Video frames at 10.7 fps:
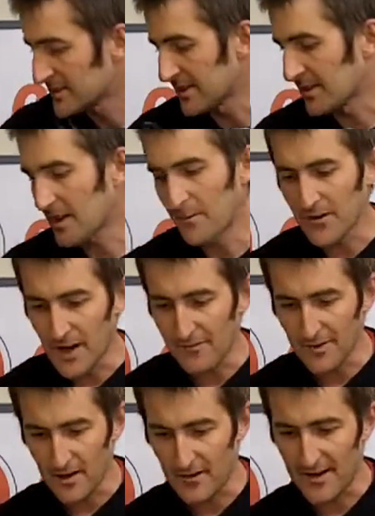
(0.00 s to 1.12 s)
See, it comes
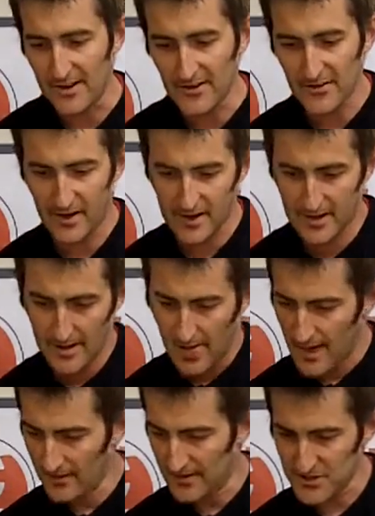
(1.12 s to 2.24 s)
off all nice.
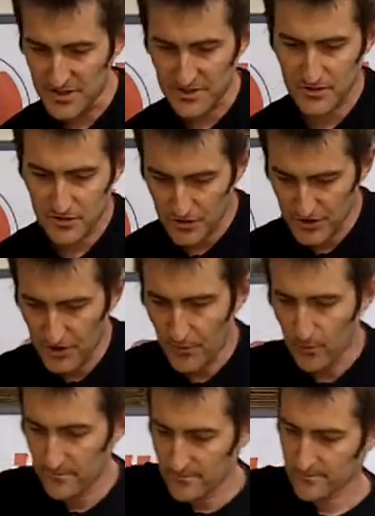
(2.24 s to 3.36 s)
And let's just
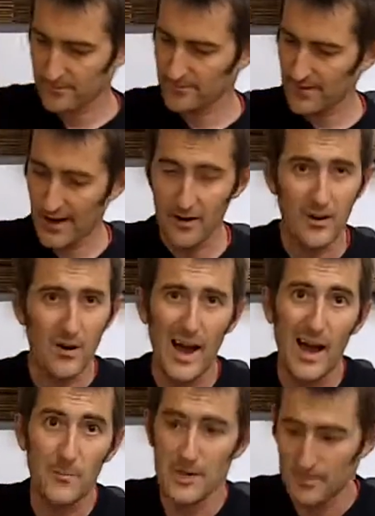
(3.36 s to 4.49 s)
show, I don't know
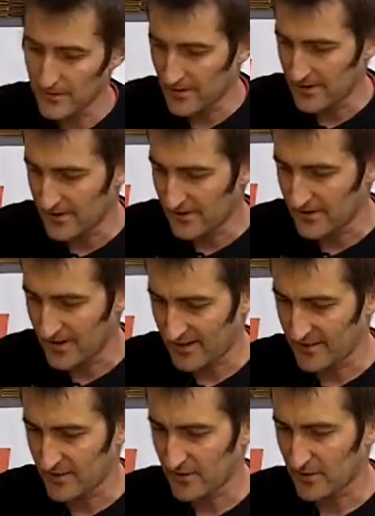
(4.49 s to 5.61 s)
how people don't
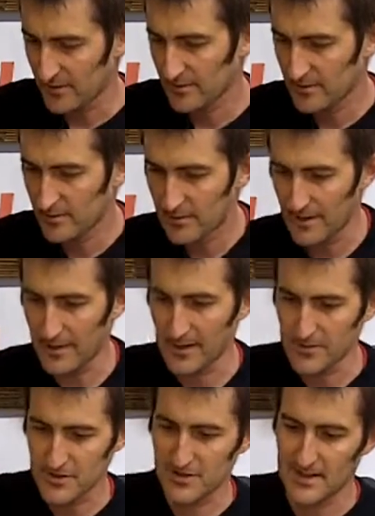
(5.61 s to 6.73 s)
understand this. Maybe
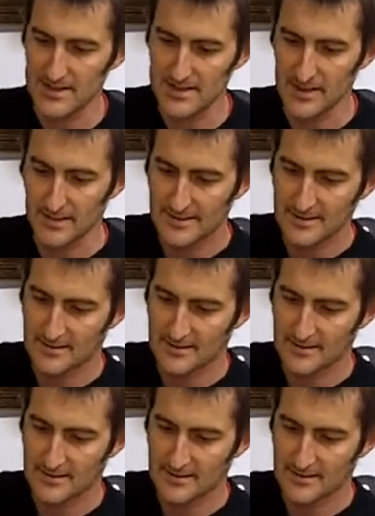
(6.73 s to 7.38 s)
I'm just crazy.